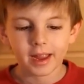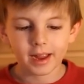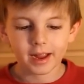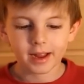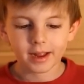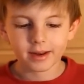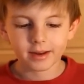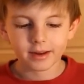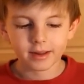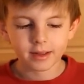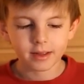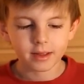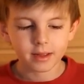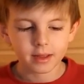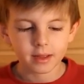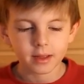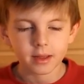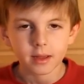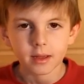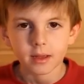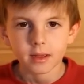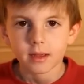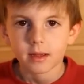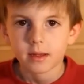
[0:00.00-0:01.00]
And
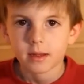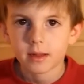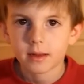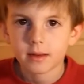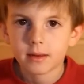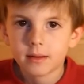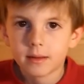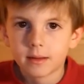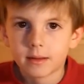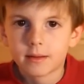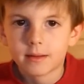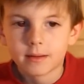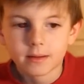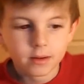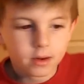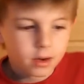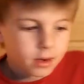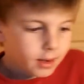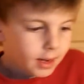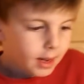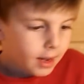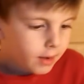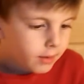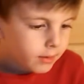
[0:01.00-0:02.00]
and to
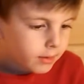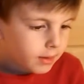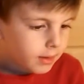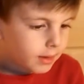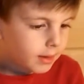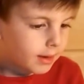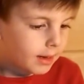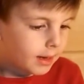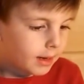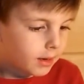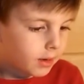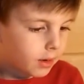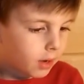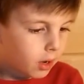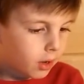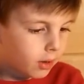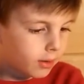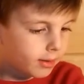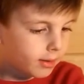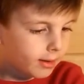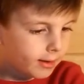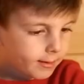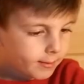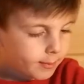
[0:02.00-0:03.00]
start out, you need
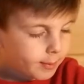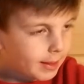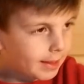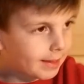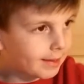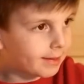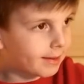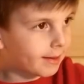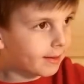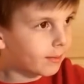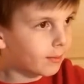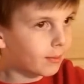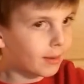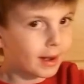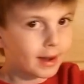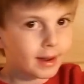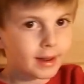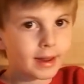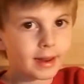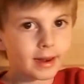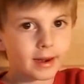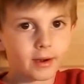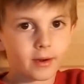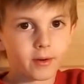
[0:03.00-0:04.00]
all these pieces
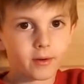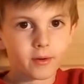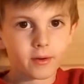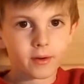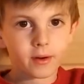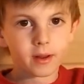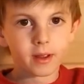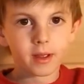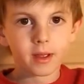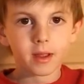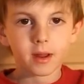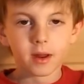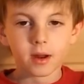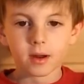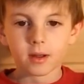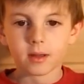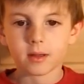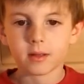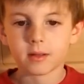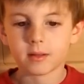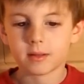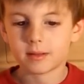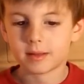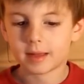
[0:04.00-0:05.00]
right here.
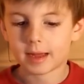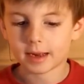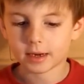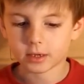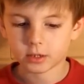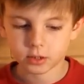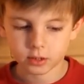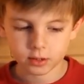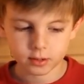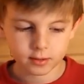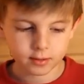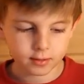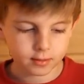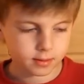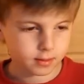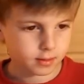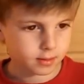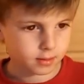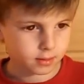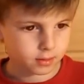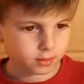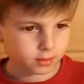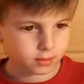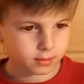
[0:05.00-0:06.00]
That sure
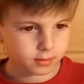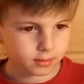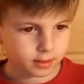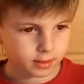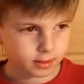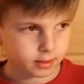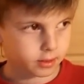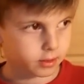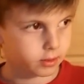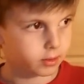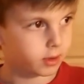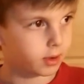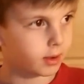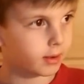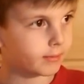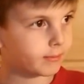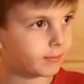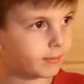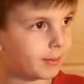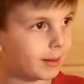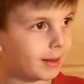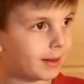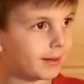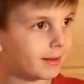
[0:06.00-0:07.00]
looks like a lot
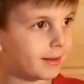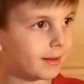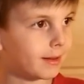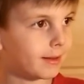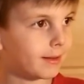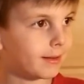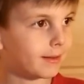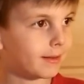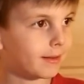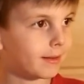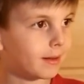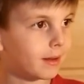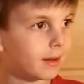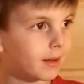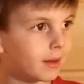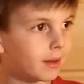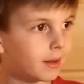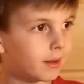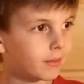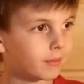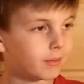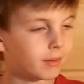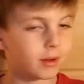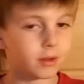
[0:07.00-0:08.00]
of pieces.
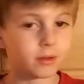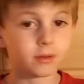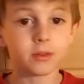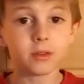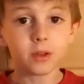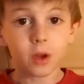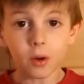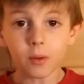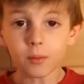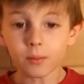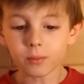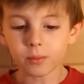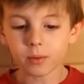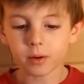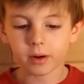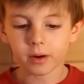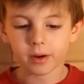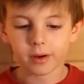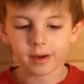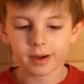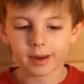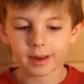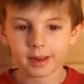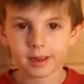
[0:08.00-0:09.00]
Well, don't
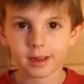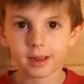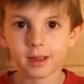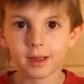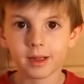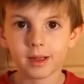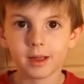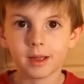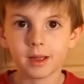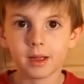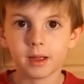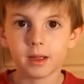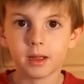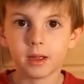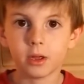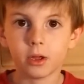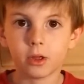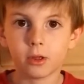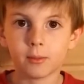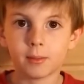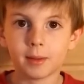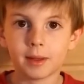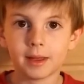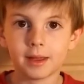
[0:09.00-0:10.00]
worry.
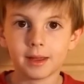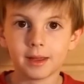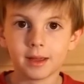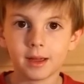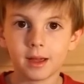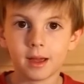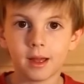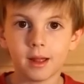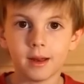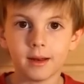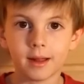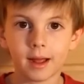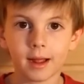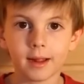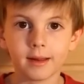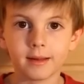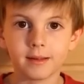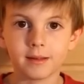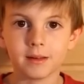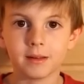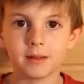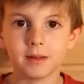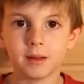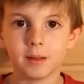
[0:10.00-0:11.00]
It'll be a
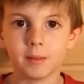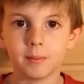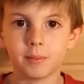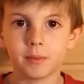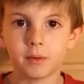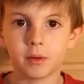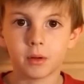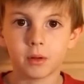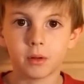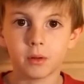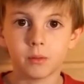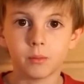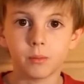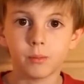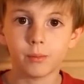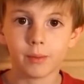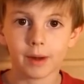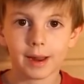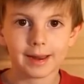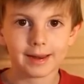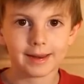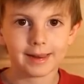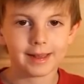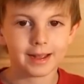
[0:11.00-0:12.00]
nice and simple
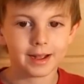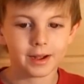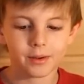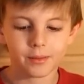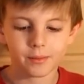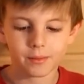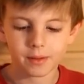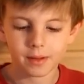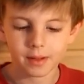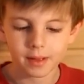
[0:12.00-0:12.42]
radio.